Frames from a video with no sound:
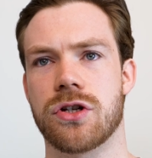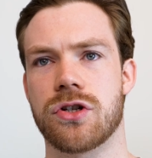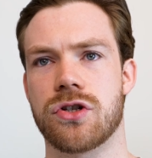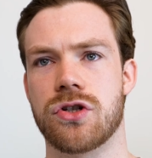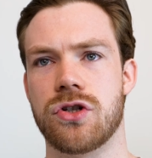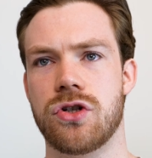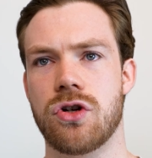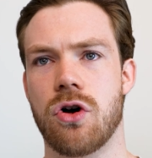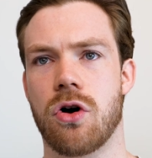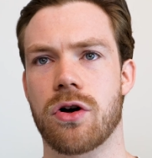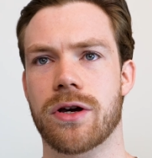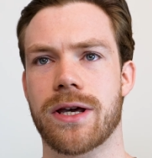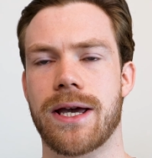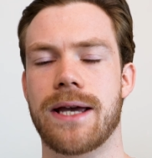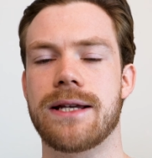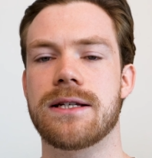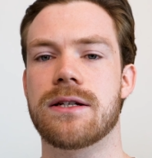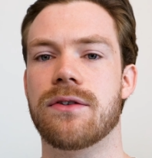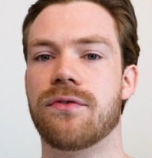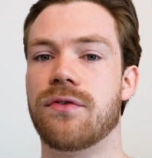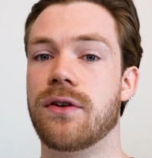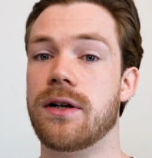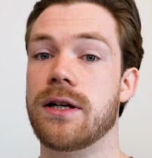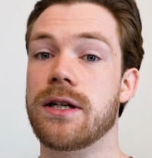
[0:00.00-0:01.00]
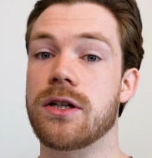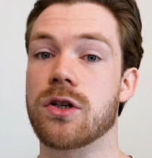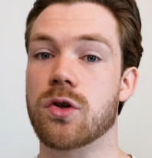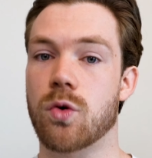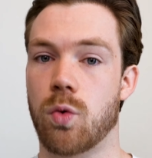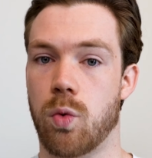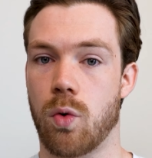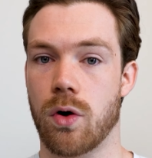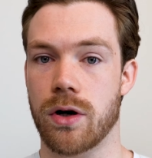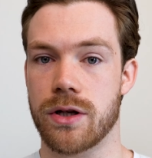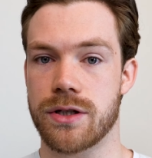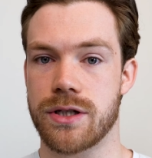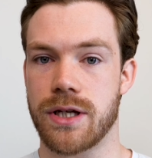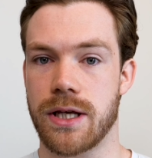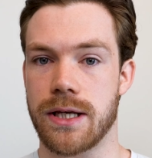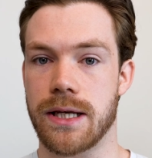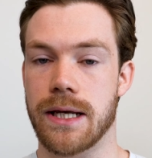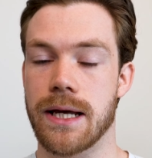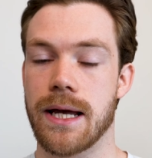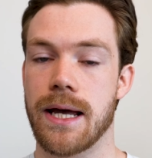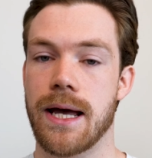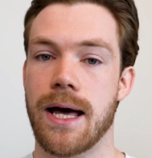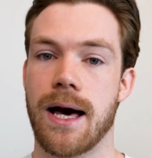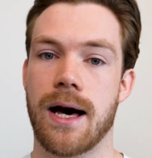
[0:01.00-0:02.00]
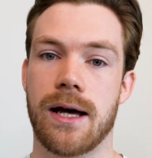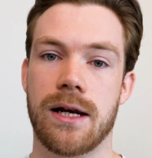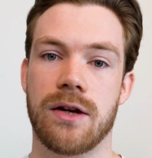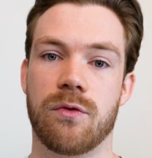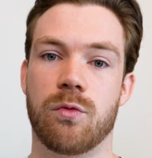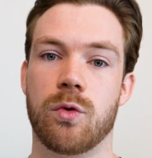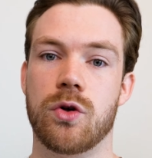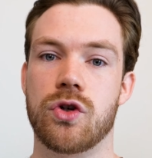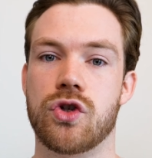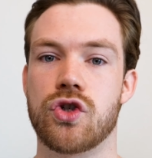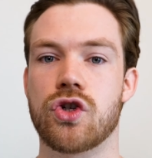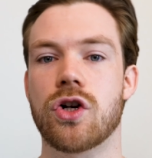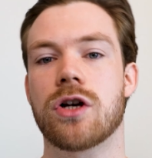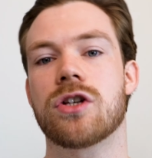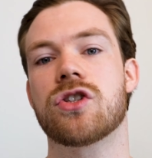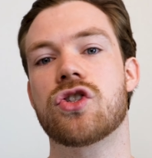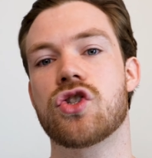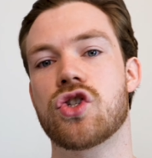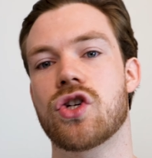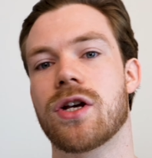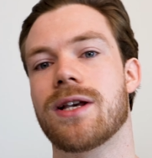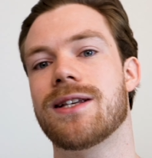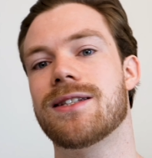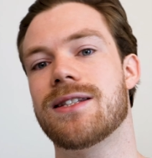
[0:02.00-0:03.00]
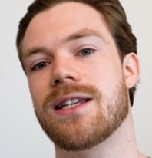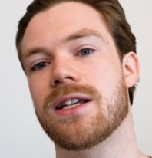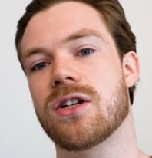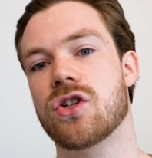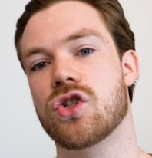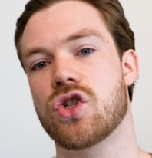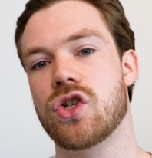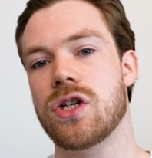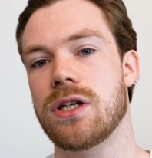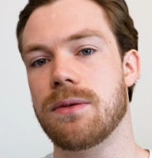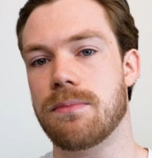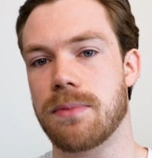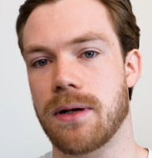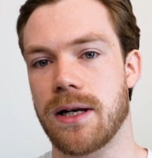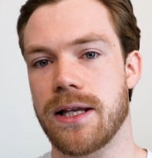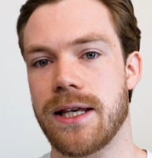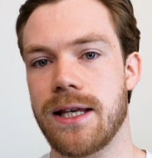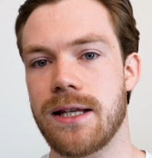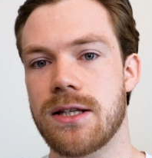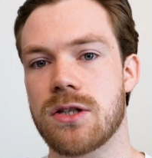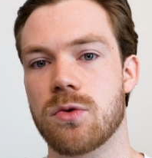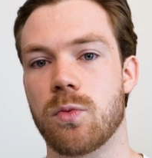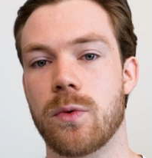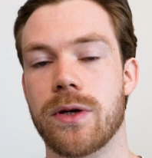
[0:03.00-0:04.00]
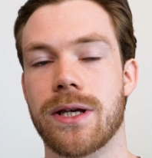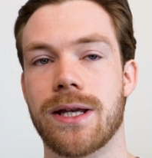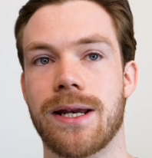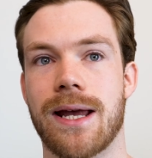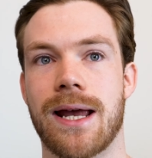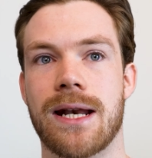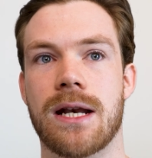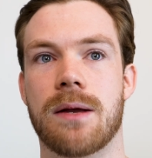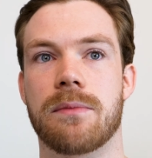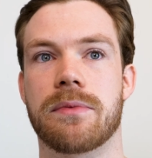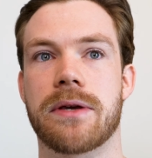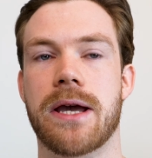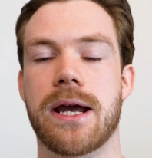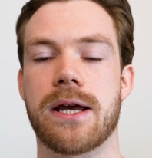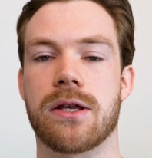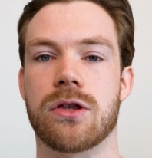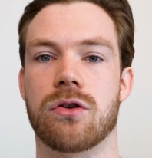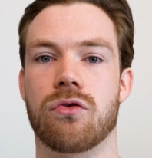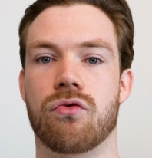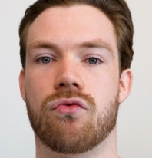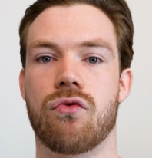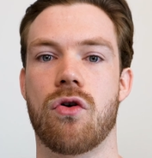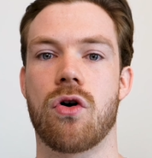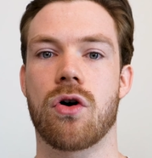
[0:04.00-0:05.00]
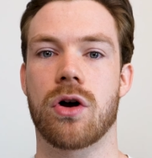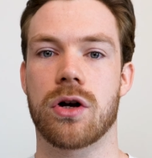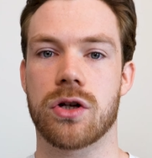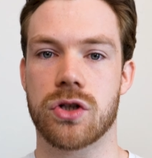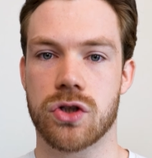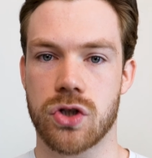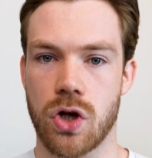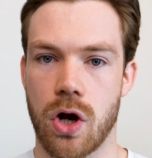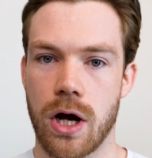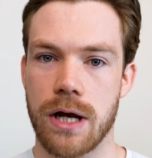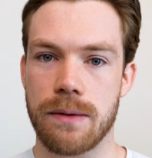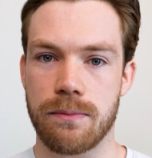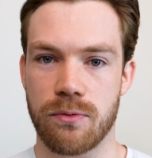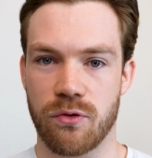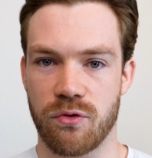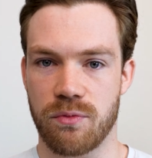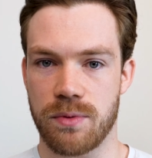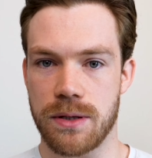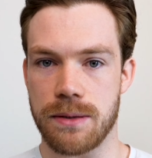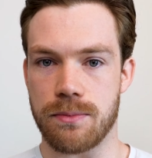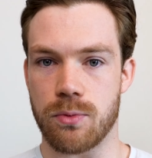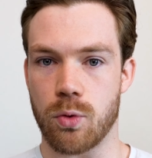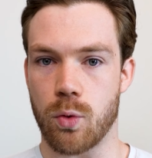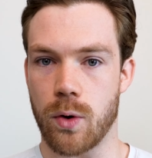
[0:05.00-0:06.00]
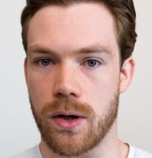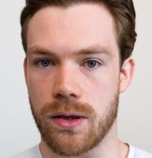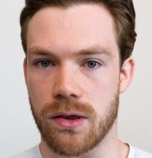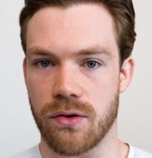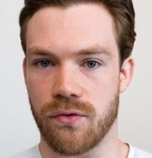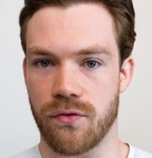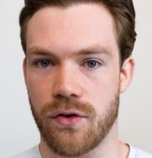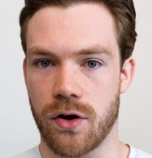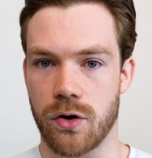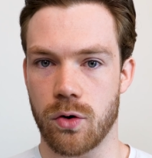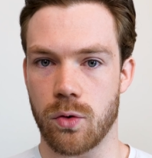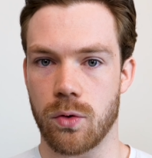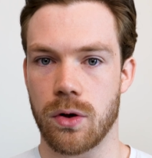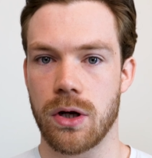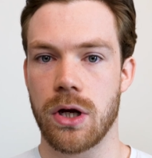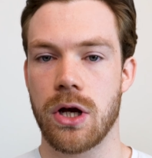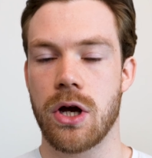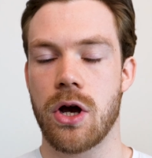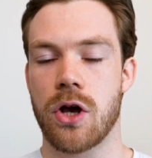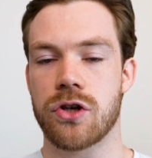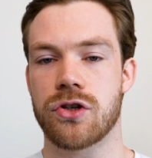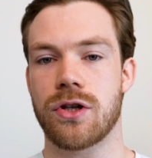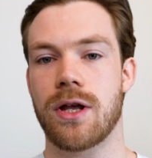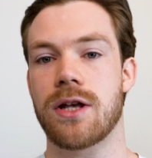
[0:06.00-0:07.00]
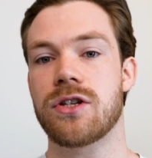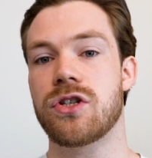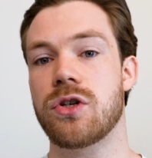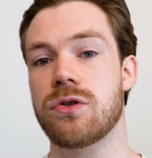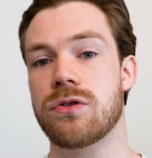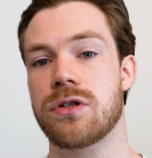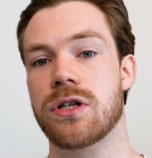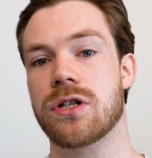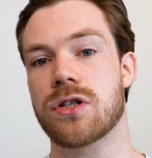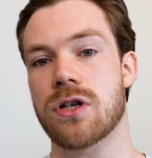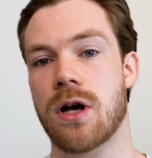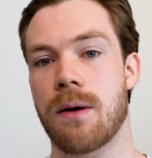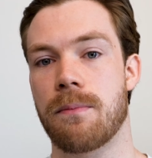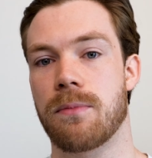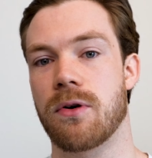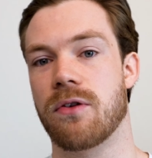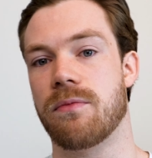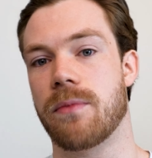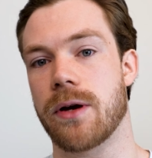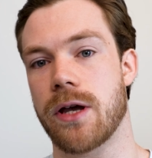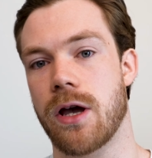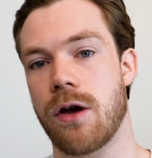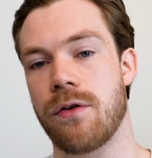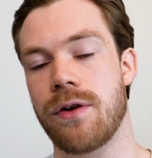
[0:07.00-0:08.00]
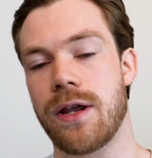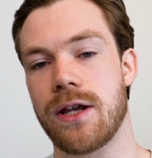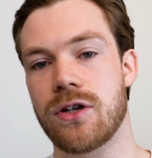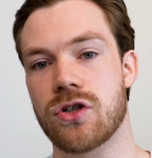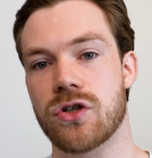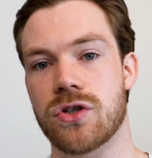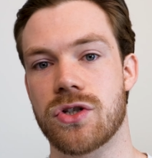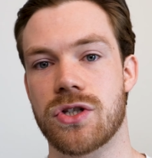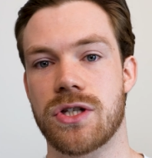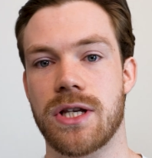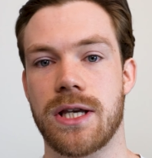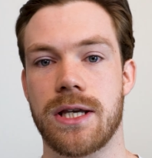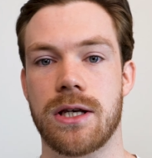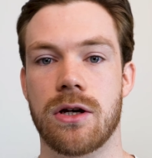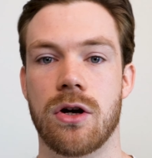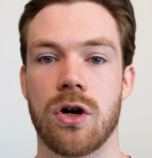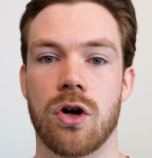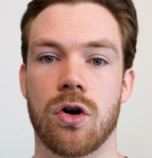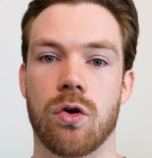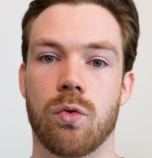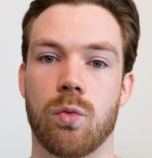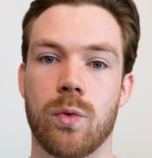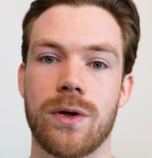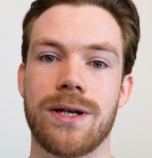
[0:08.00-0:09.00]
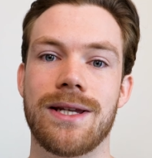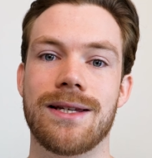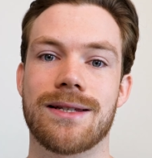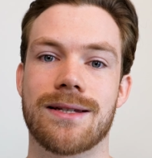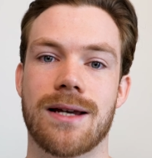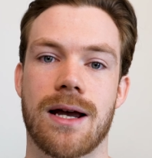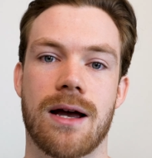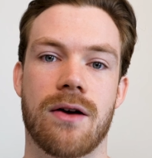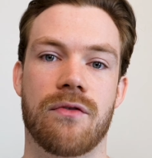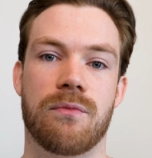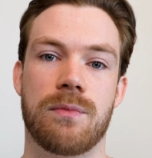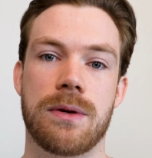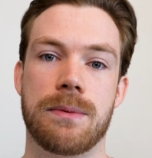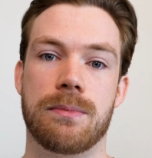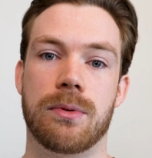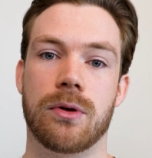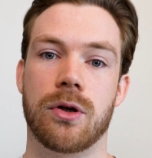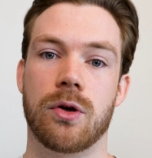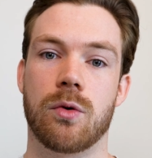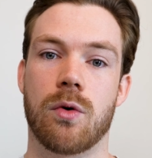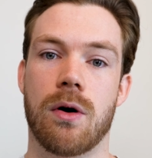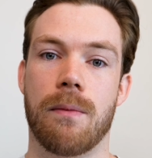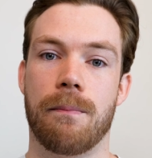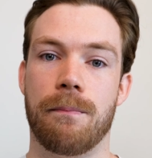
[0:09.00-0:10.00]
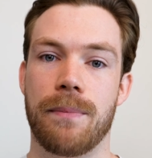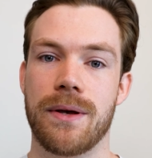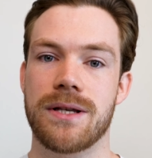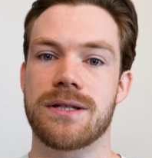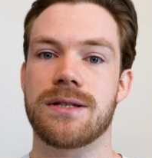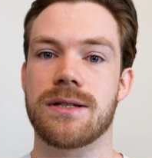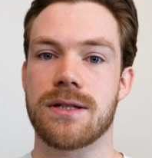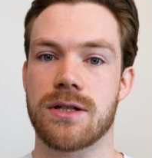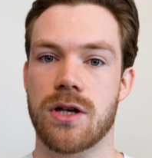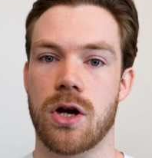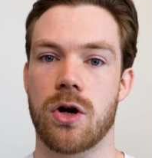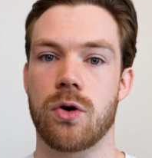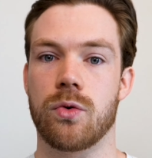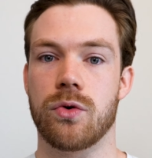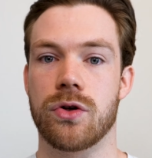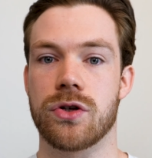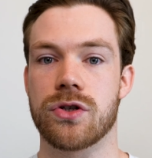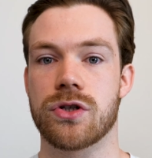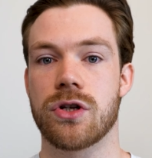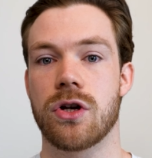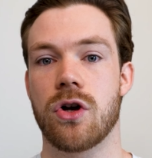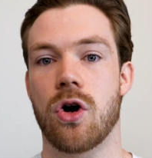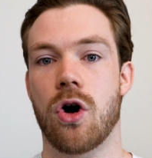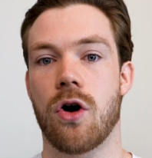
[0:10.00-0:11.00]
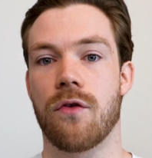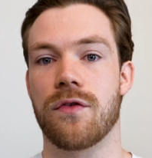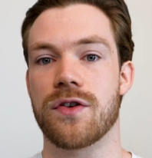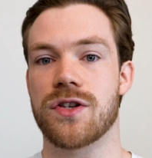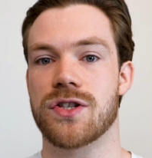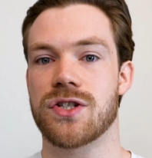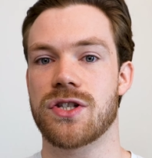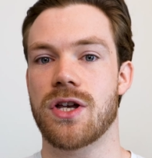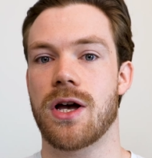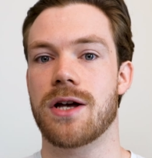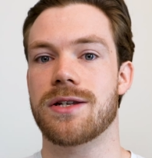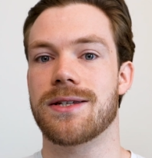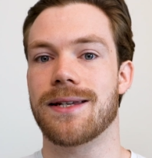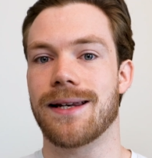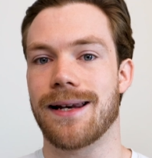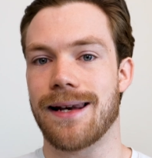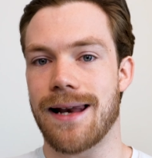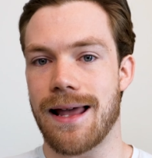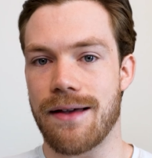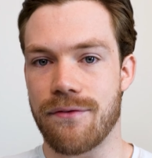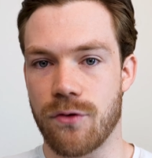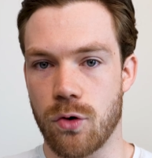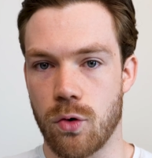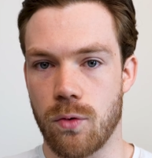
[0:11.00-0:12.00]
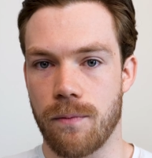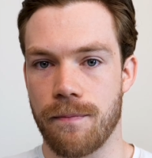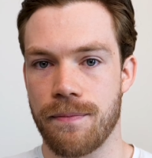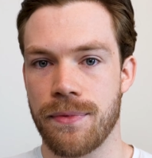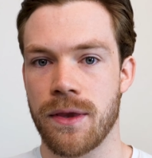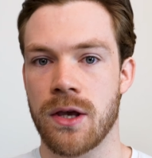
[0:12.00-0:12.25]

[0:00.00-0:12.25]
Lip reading: does not cater for lead quality. And if we're just chasing cheap leads, we could end up getting the wrong type of people in the funnel. So let's use the example of my own agency. We need to have people who are business owners of a certain level.